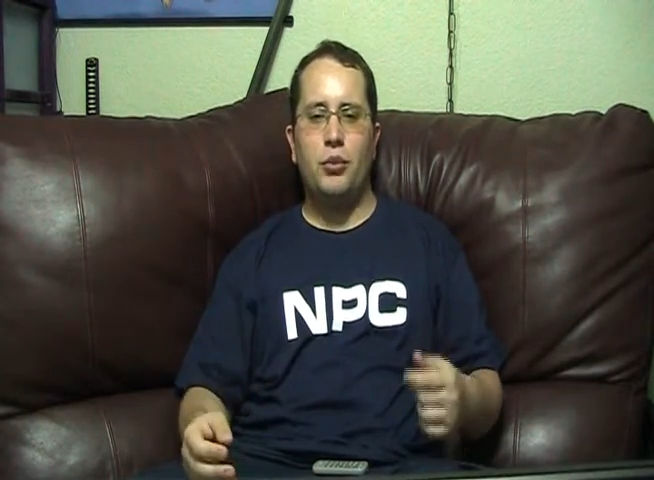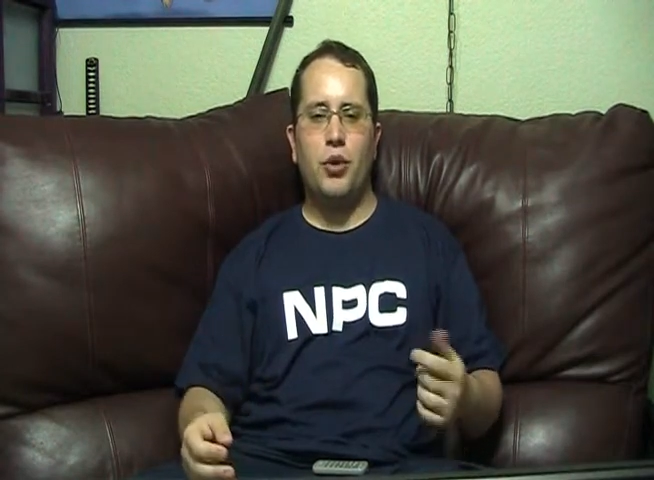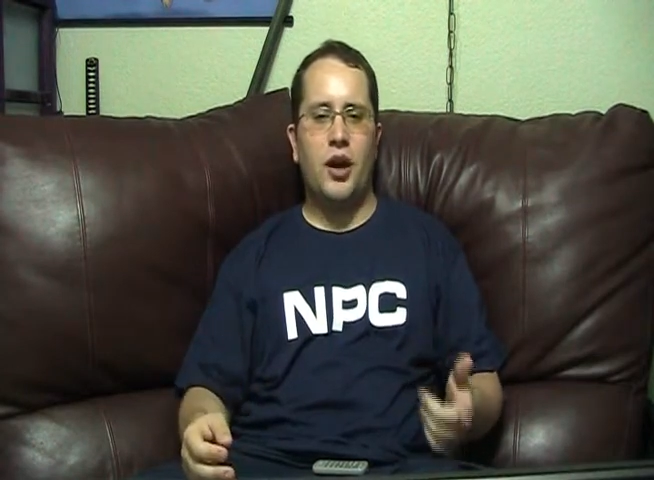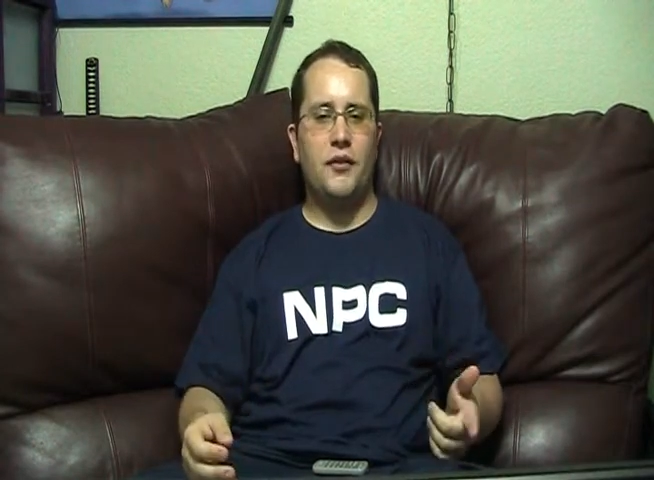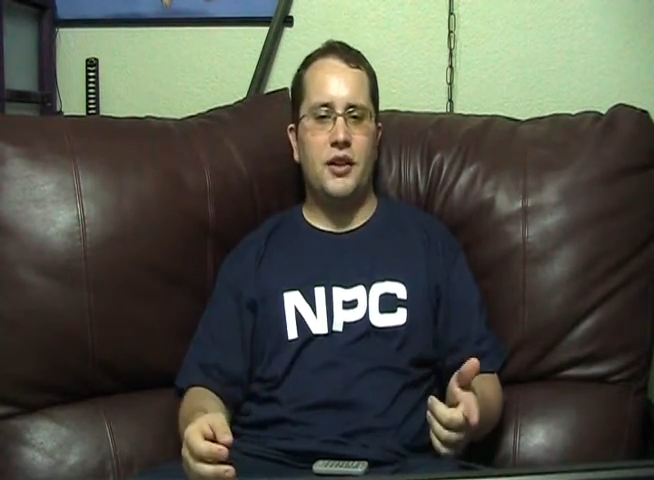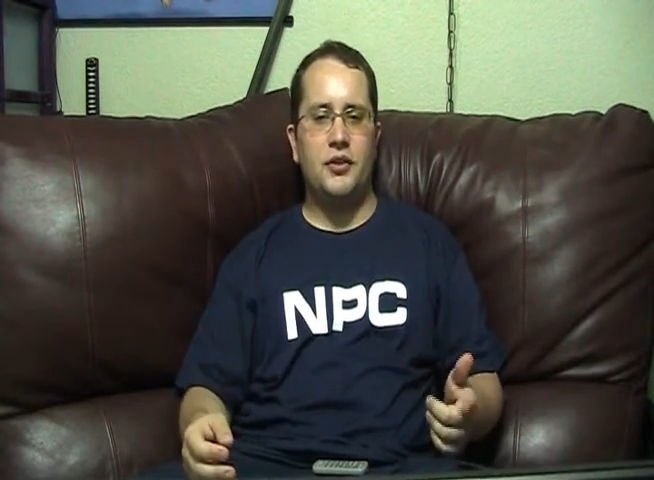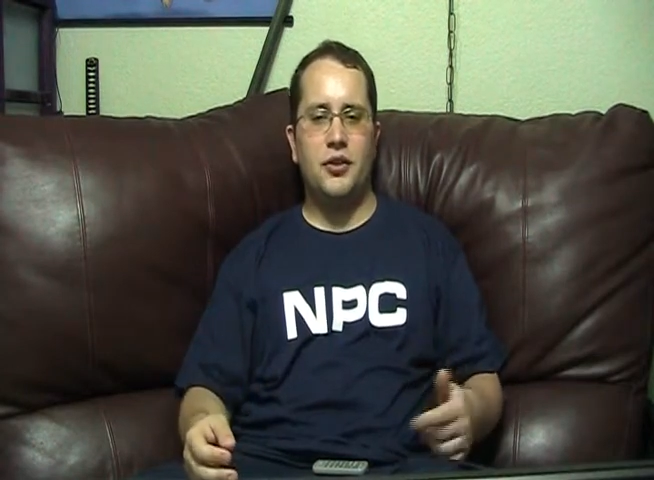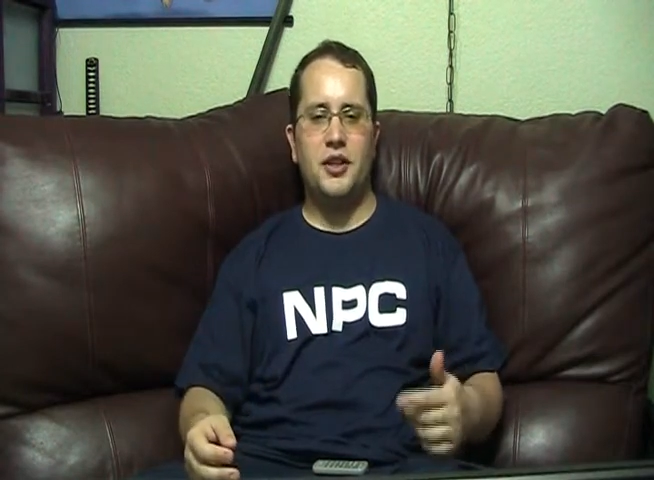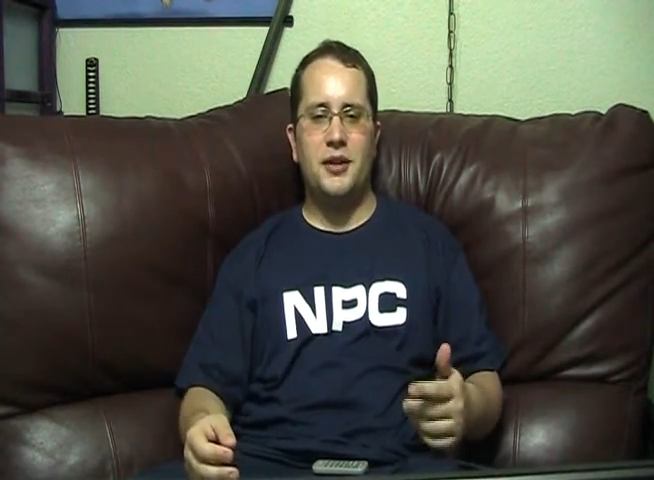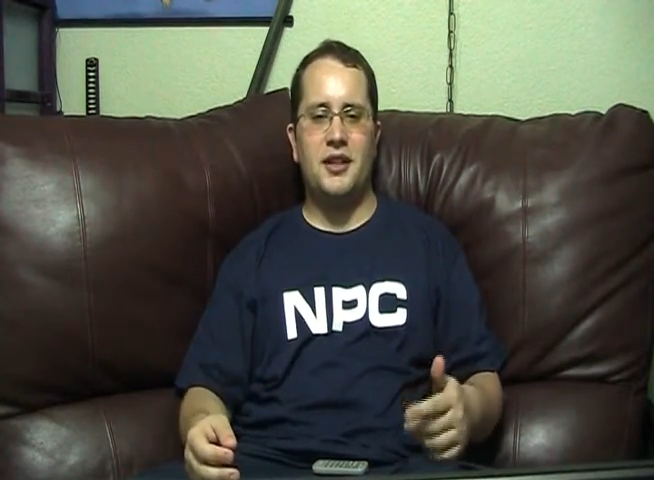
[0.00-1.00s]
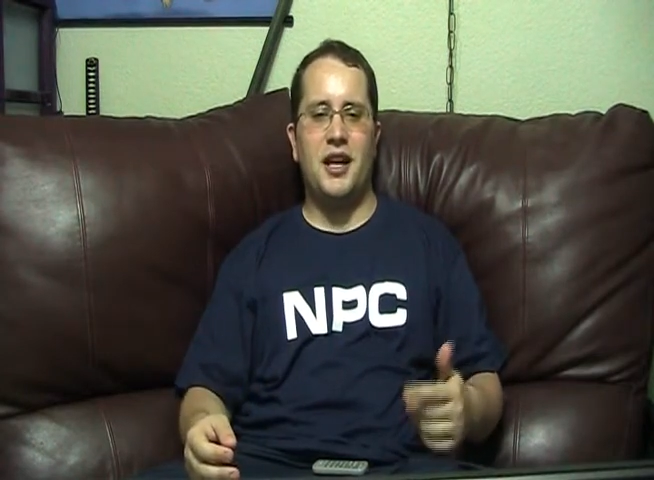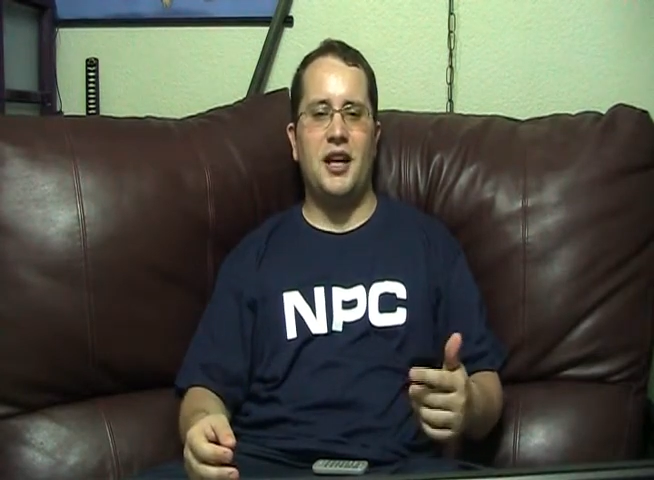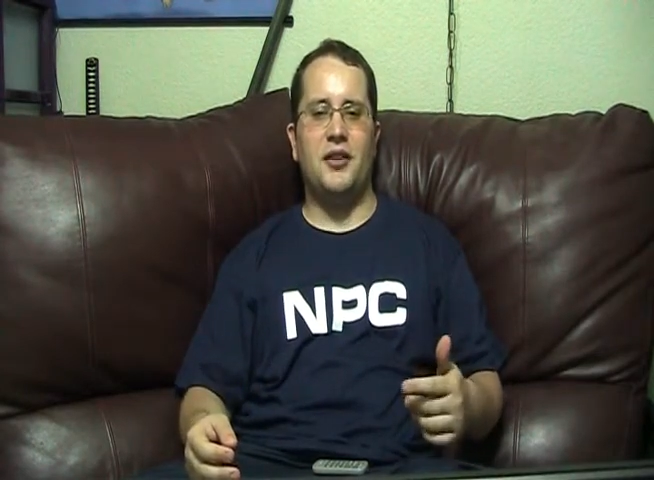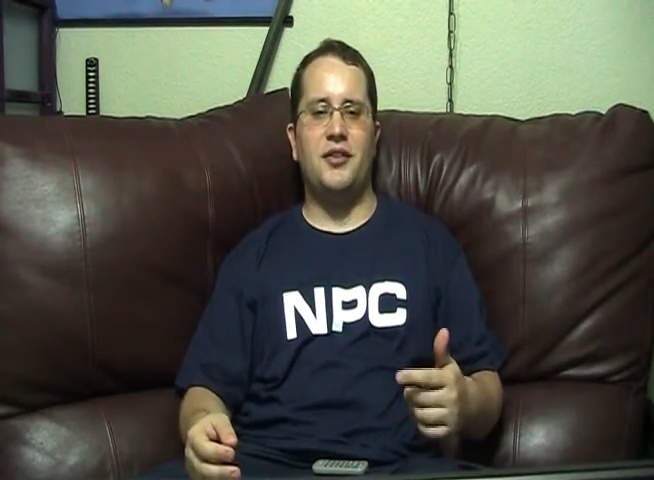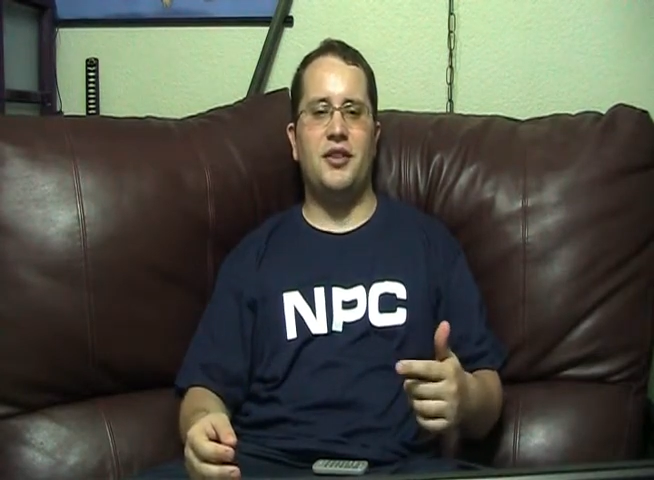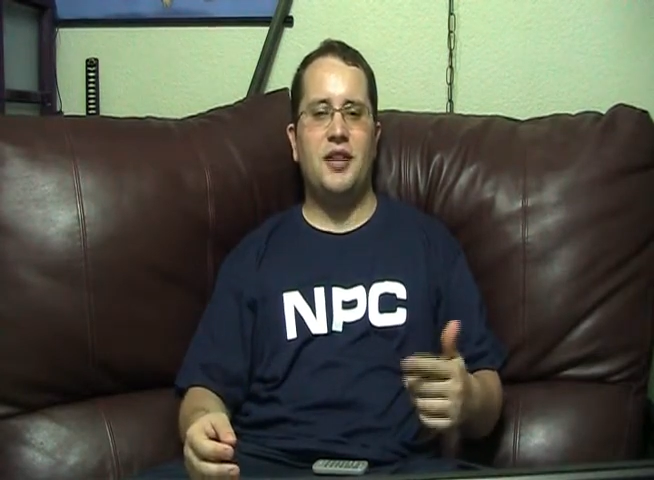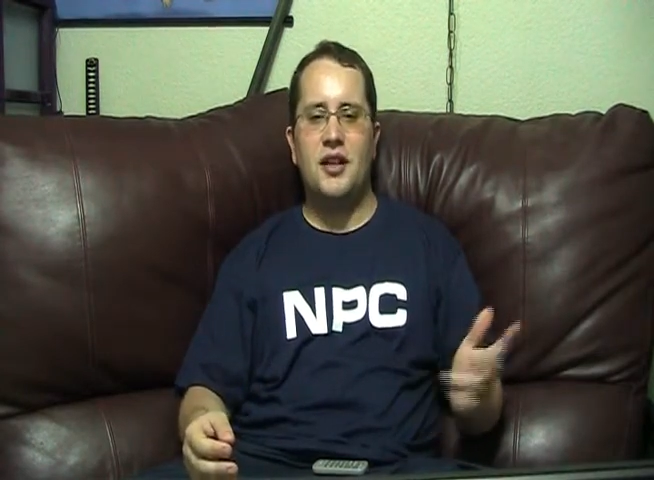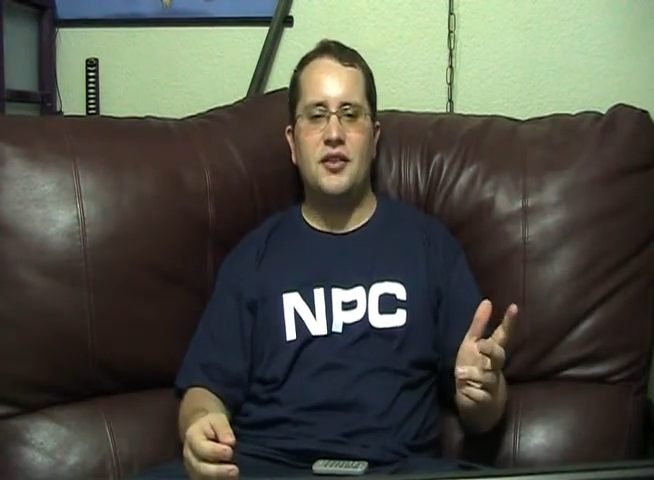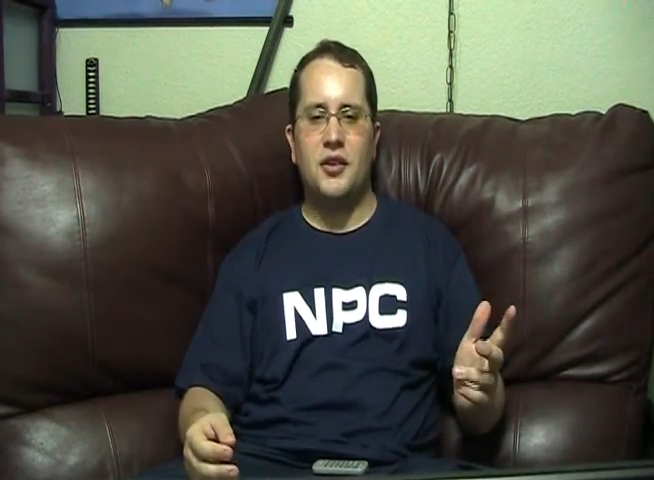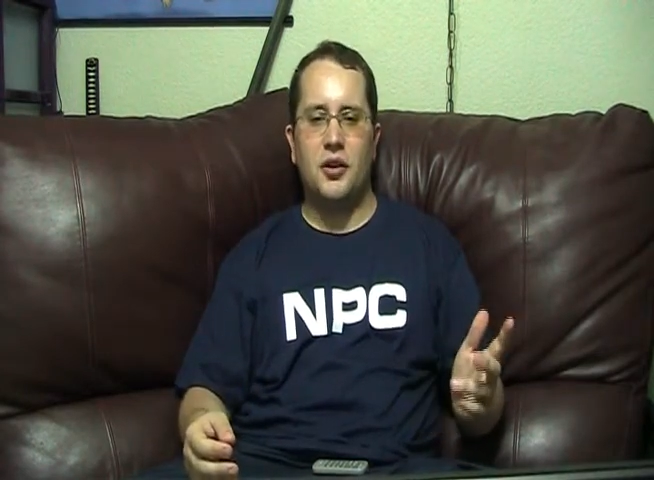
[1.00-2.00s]
providence, or just because Gandalf
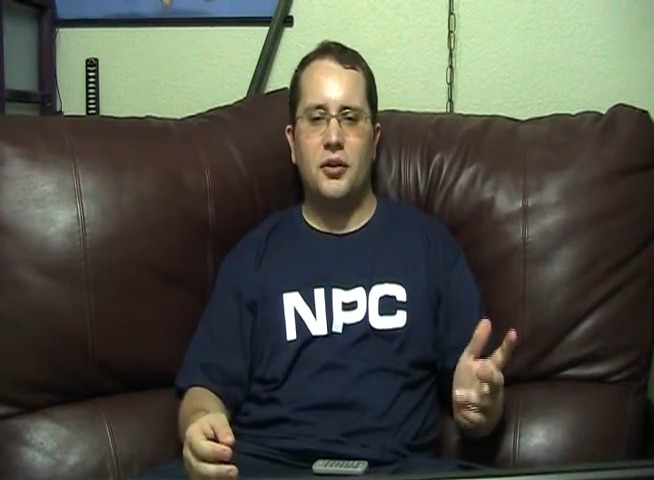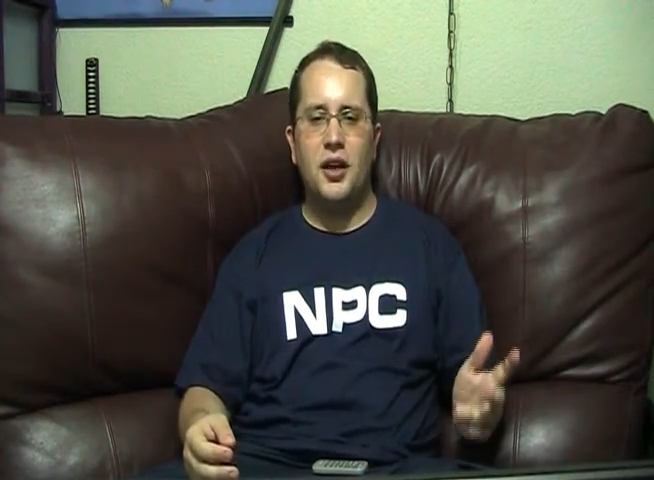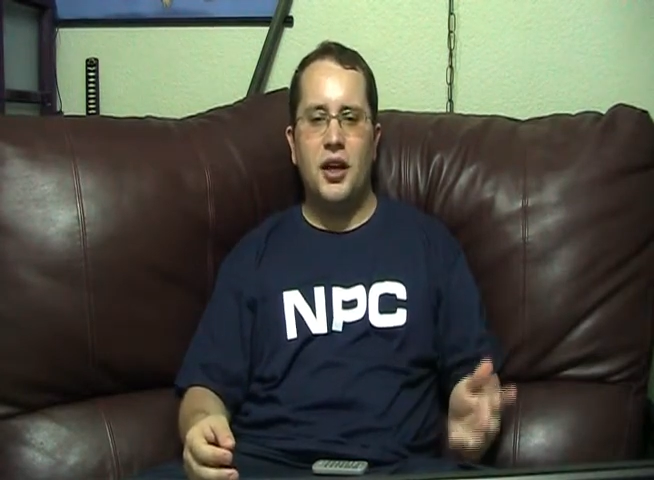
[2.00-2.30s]
said so,